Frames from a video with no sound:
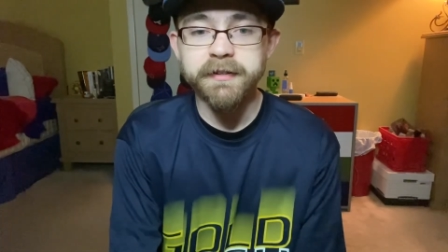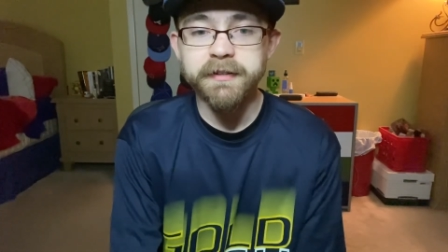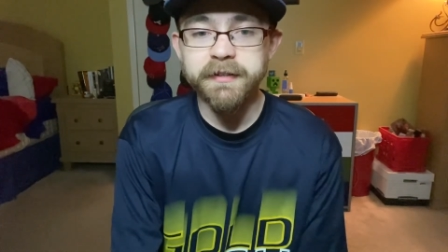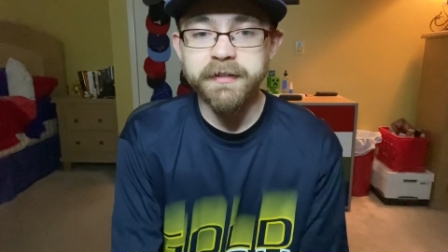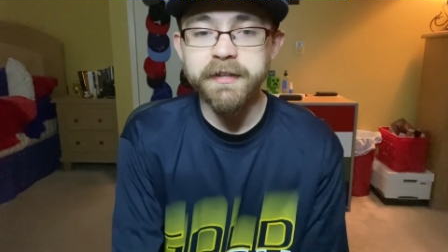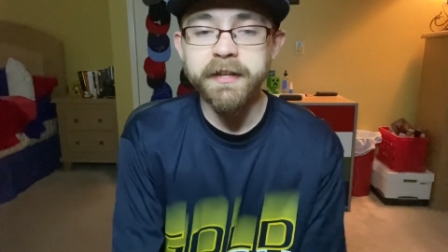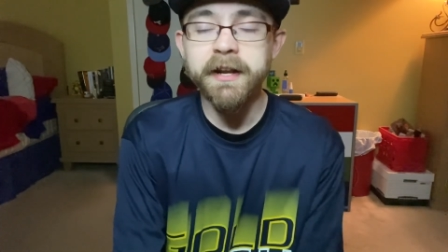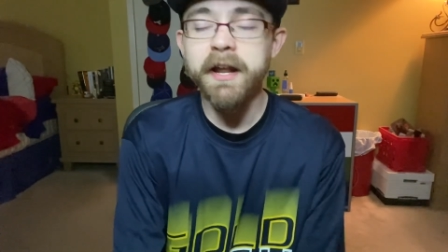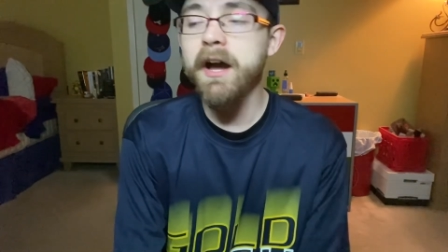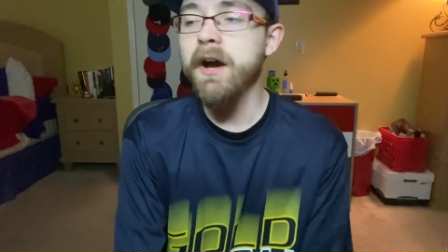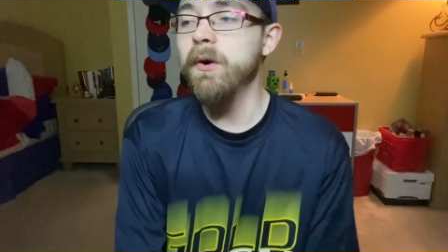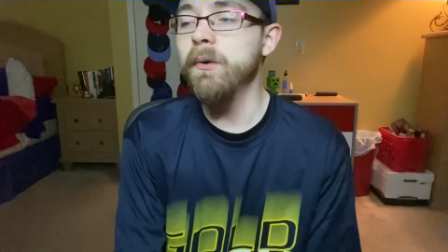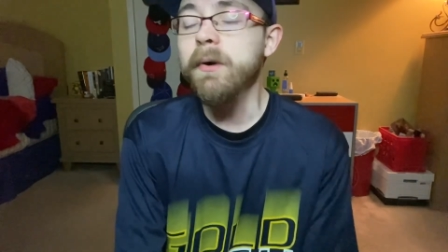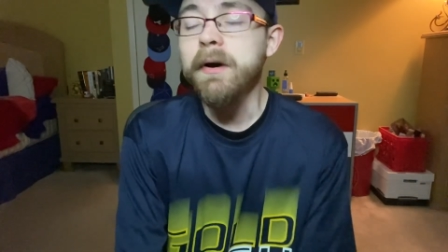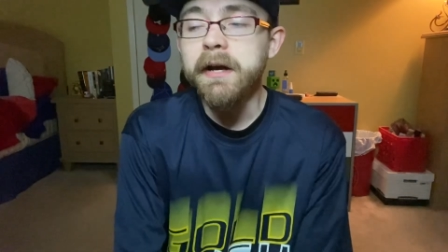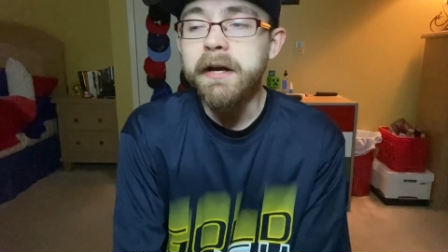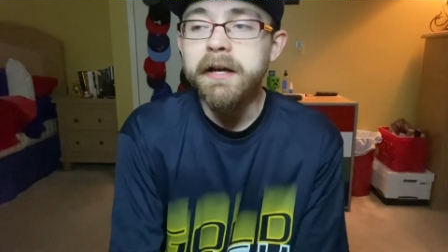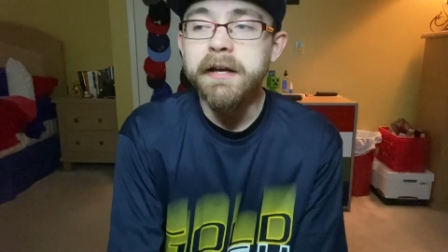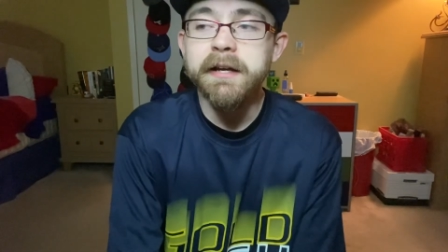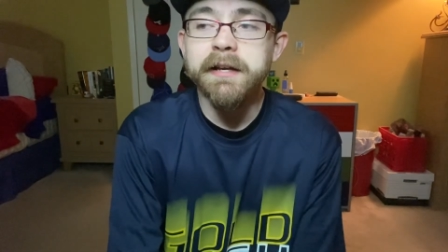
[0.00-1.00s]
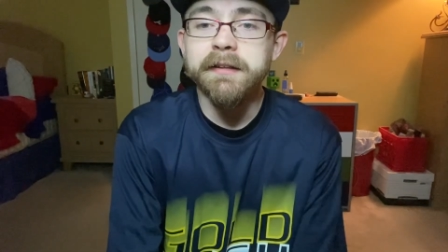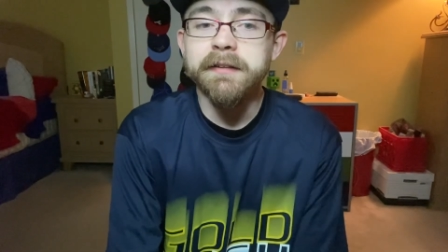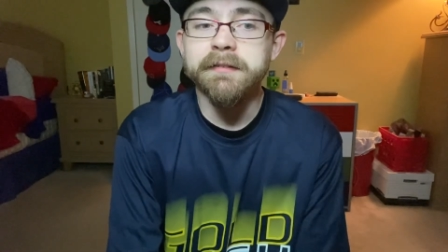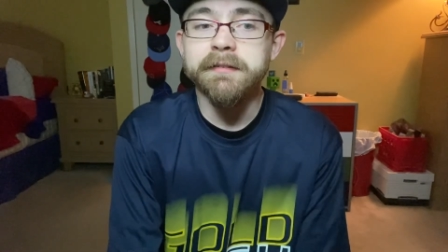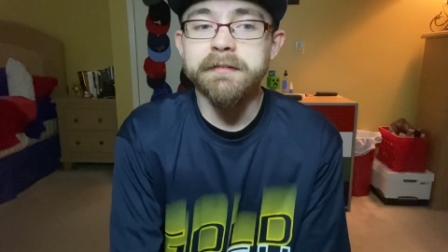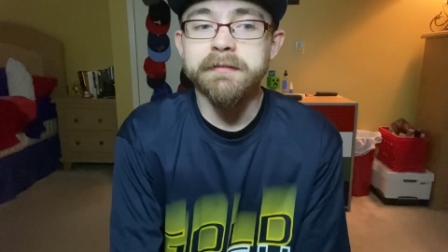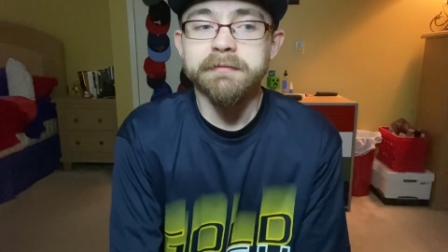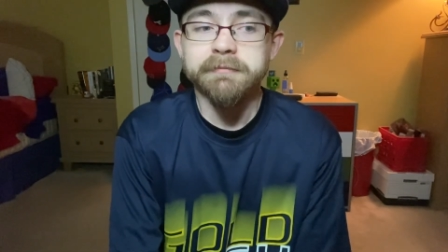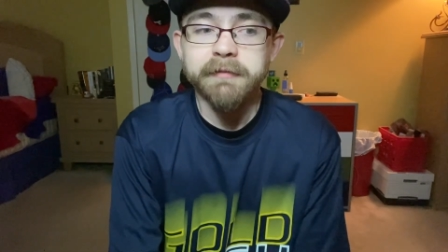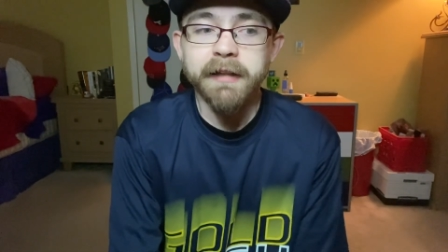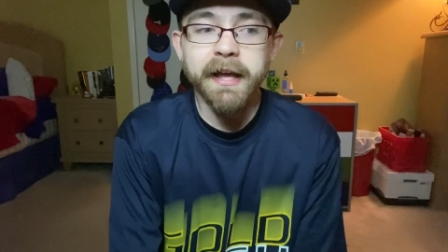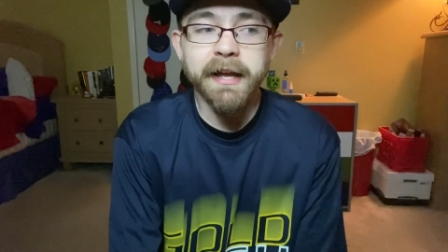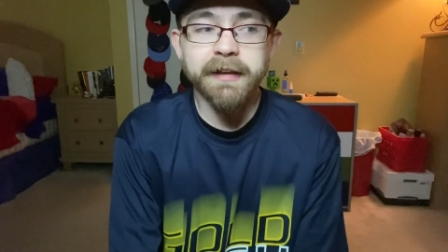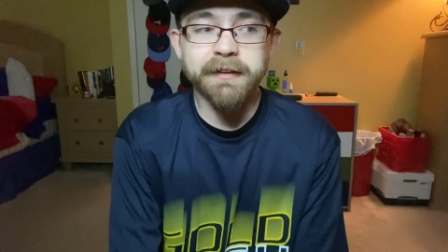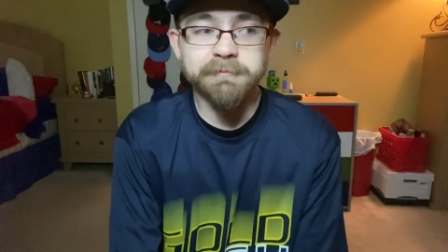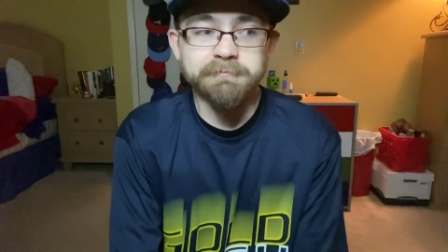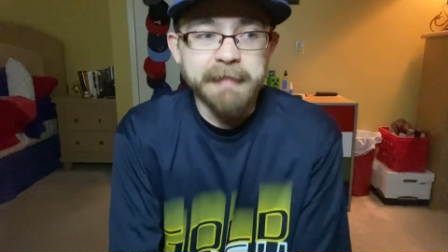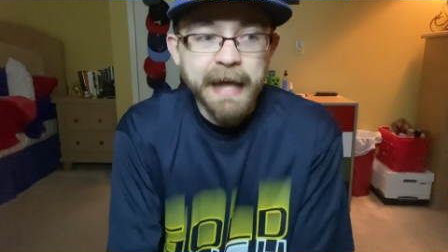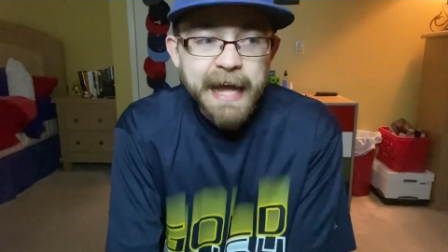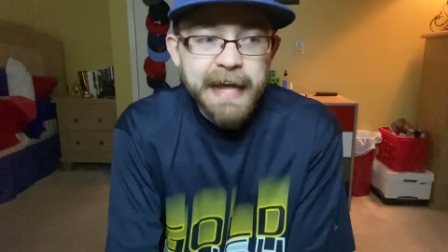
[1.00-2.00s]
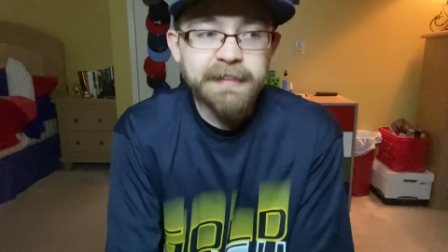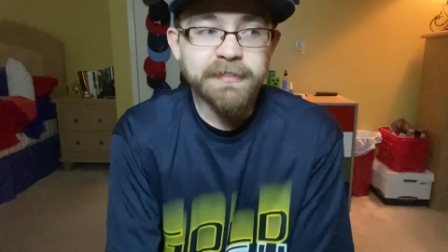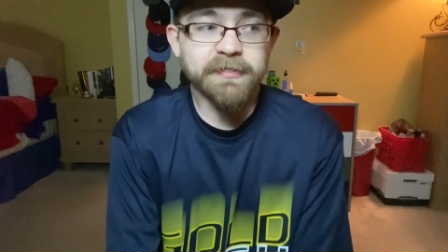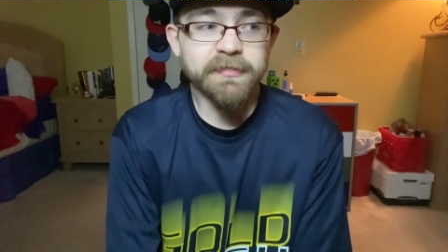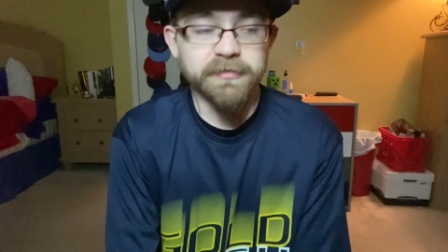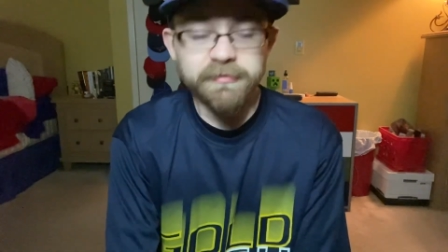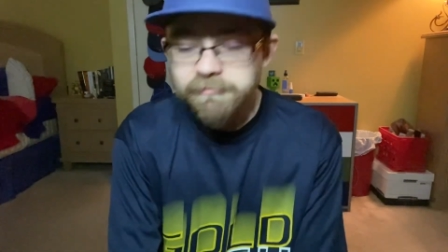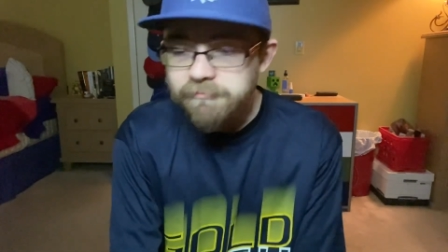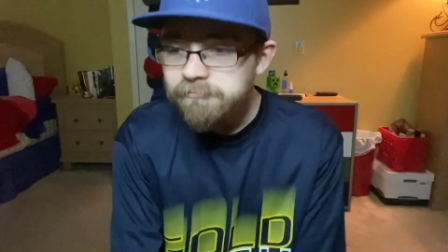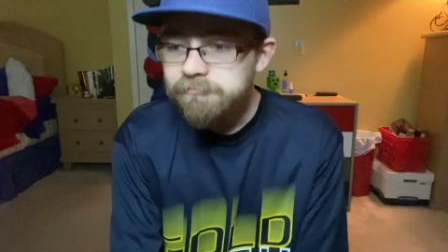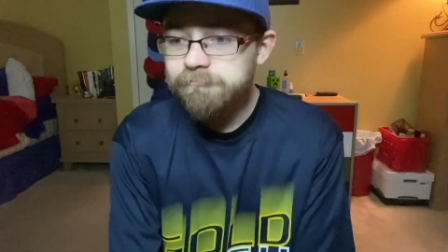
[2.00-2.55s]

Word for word: You know, like that's